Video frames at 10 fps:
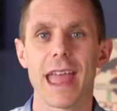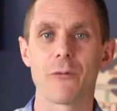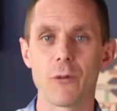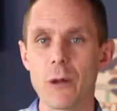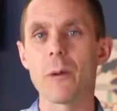
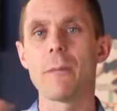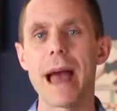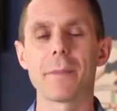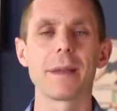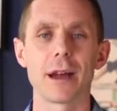If we were
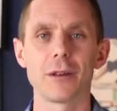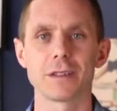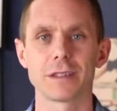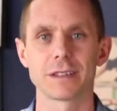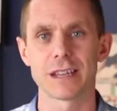mapping out
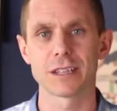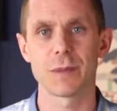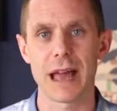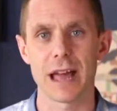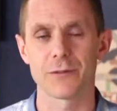the success
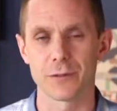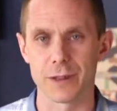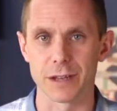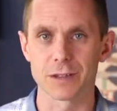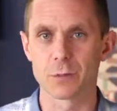path for
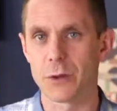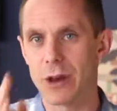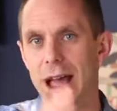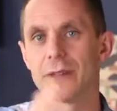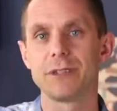this, we
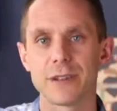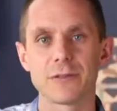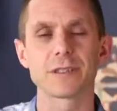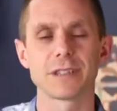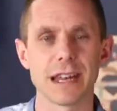would have
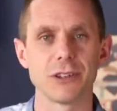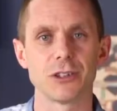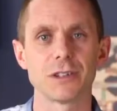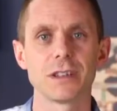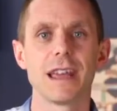different
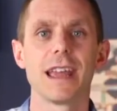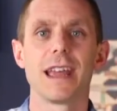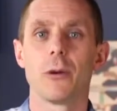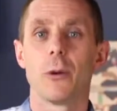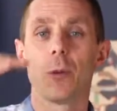stages.
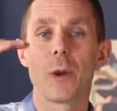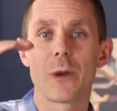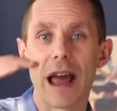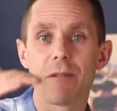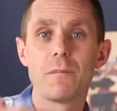We
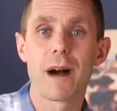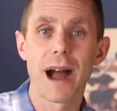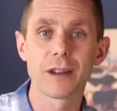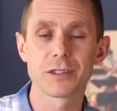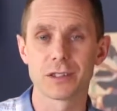would have
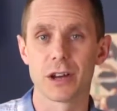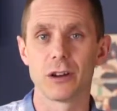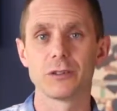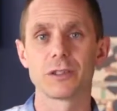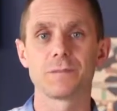
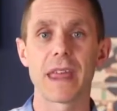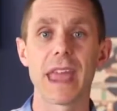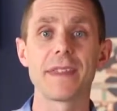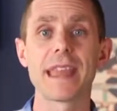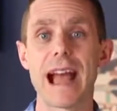milestones,
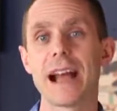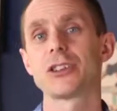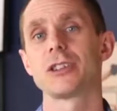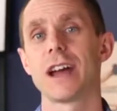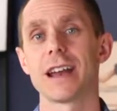and the
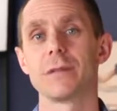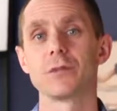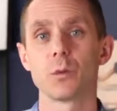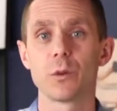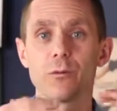action
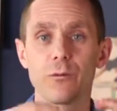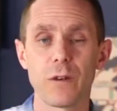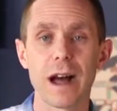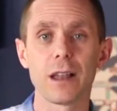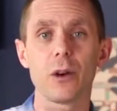items would
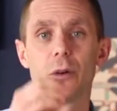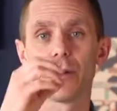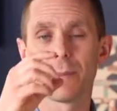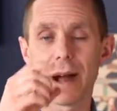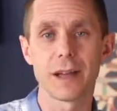
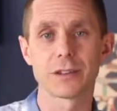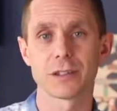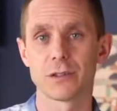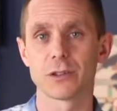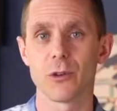follow the
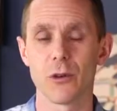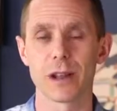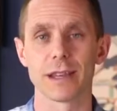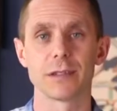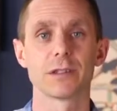milestones
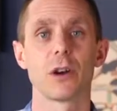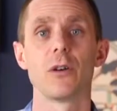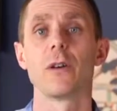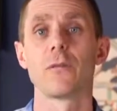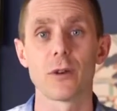accordingly.
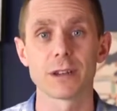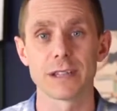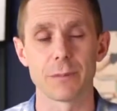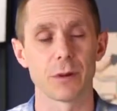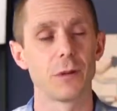So, for
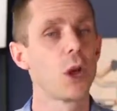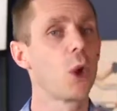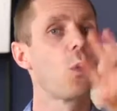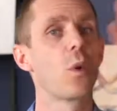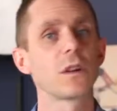example,
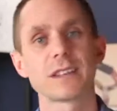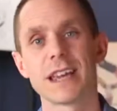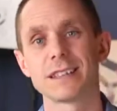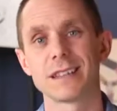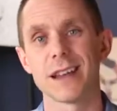worst
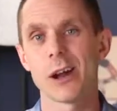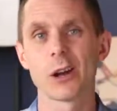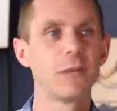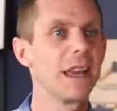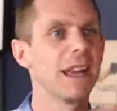case
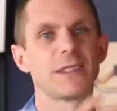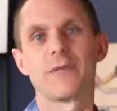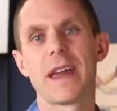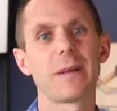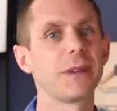scenario is a
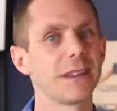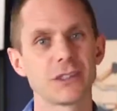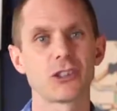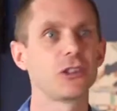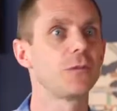family
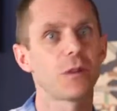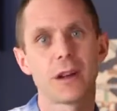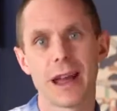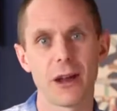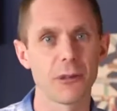that's super
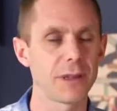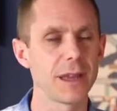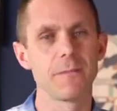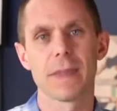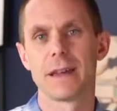
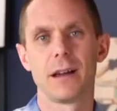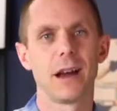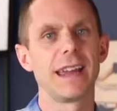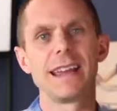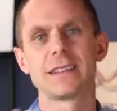unhealthy,
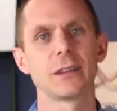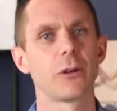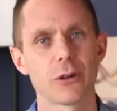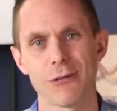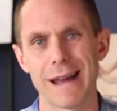eats a
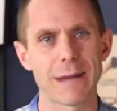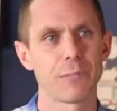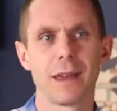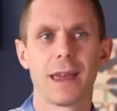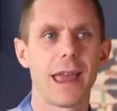load of
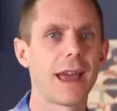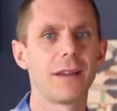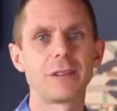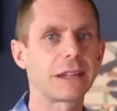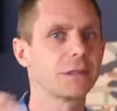crap,
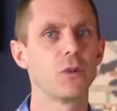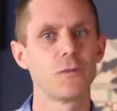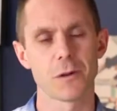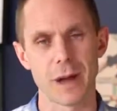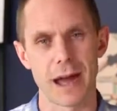and doesn't
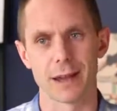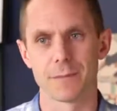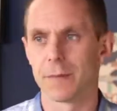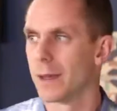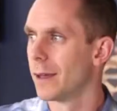move their body.
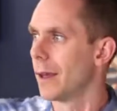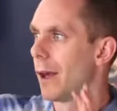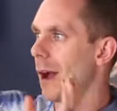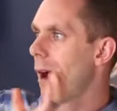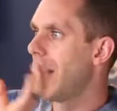
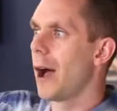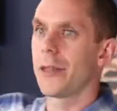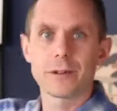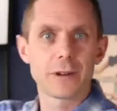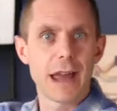
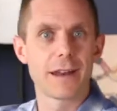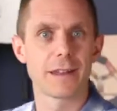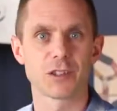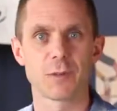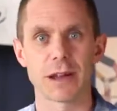Other end
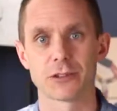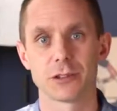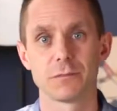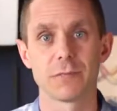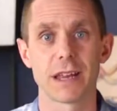of the
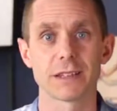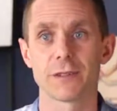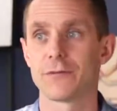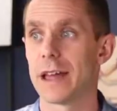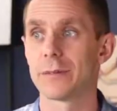spectrum is
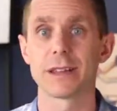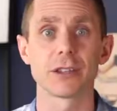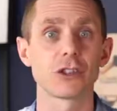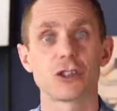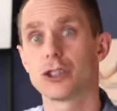a family
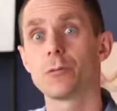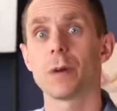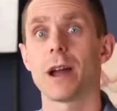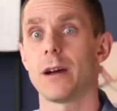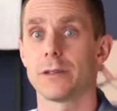that's
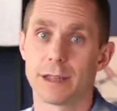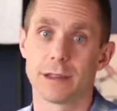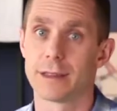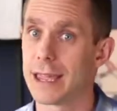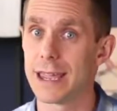super
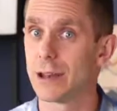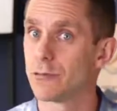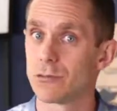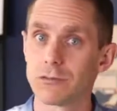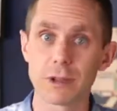healthy. They
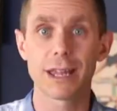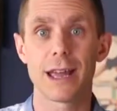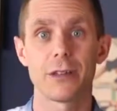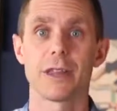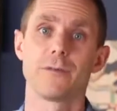eat really
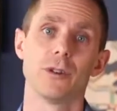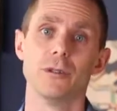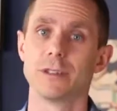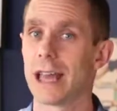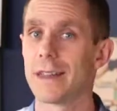healthy
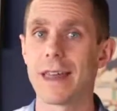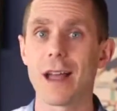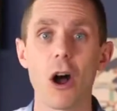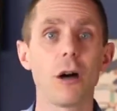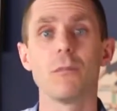foods, and
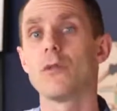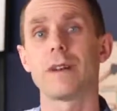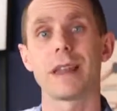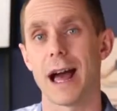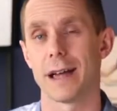they all move
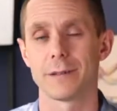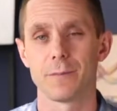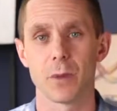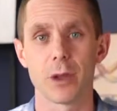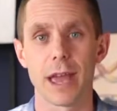a
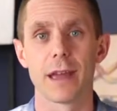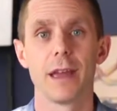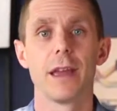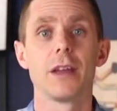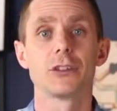lot. Okay,
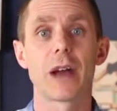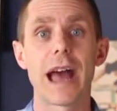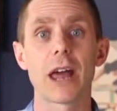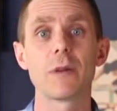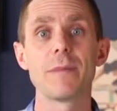so
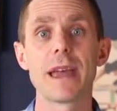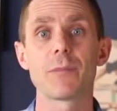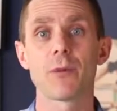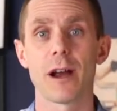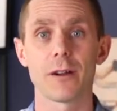how do we
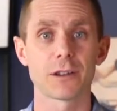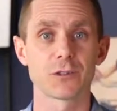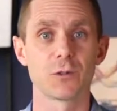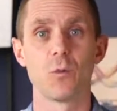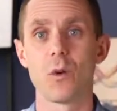make progress
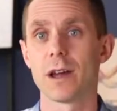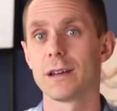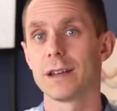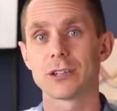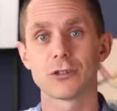from
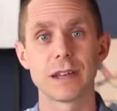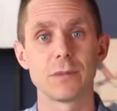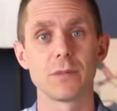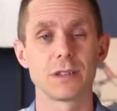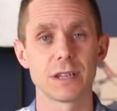one
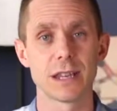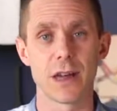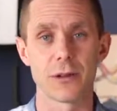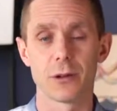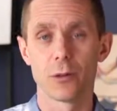extreme to the
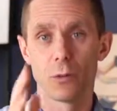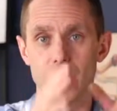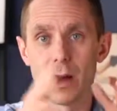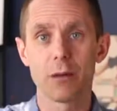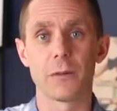other?
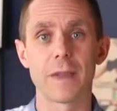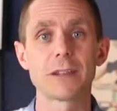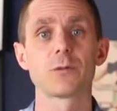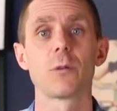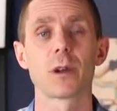Well,
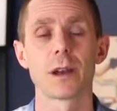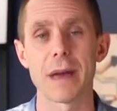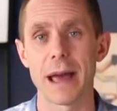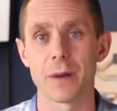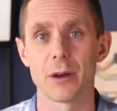that's what we're going to
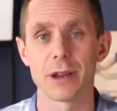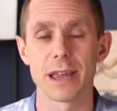map out